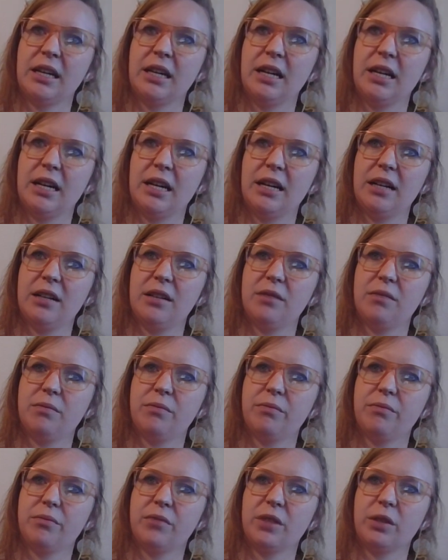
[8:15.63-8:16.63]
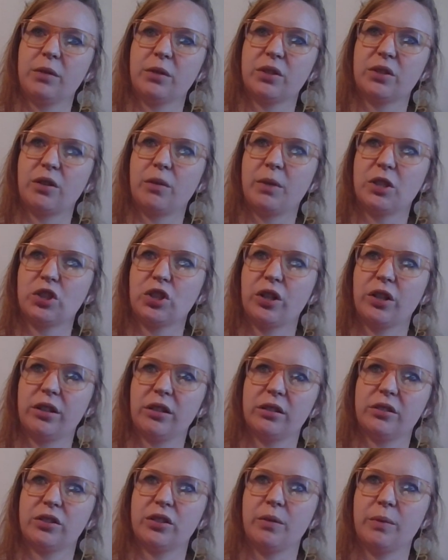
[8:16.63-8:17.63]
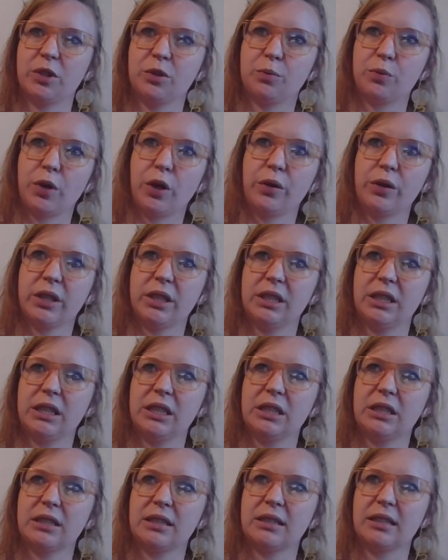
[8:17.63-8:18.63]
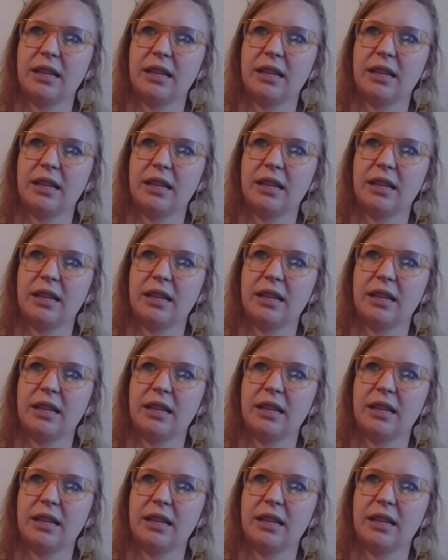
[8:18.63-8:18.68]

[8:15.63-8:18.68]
um, there was so much hurt and so much brokenness